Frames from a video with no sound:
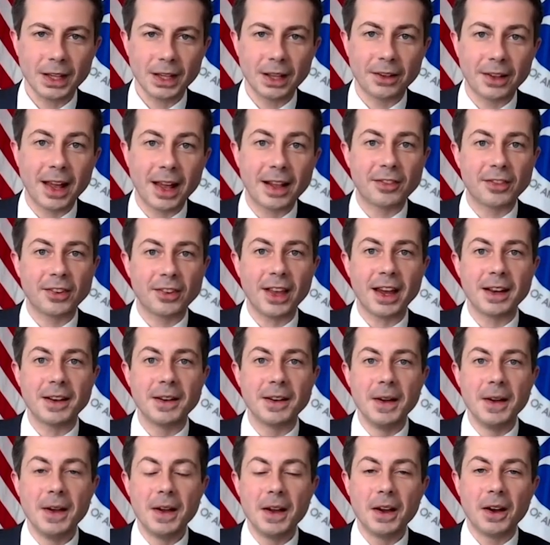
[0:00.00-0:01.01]
Now, that
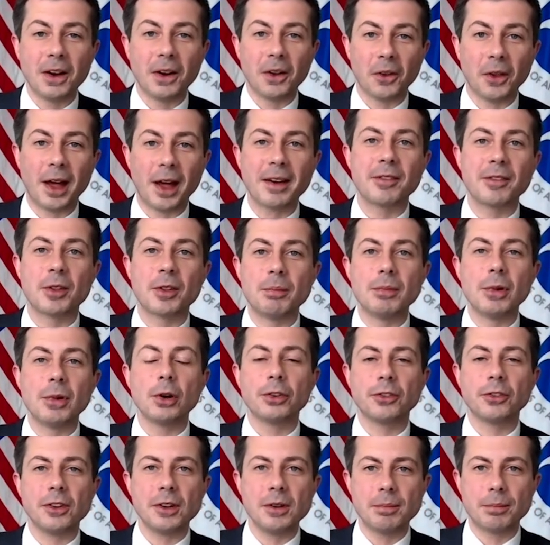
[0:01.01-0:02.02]
said, a lot of the
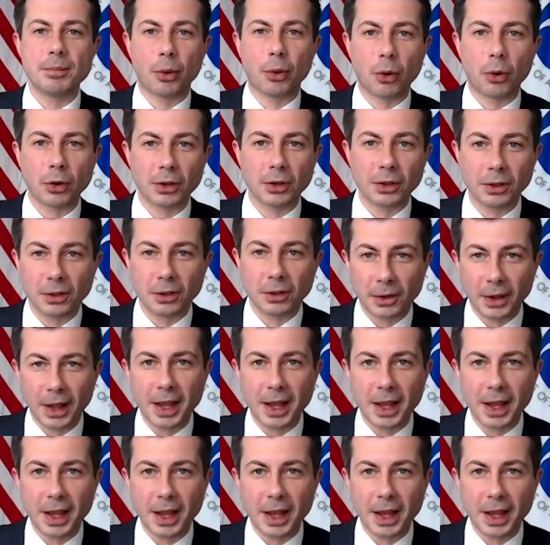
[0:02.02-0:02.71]
most important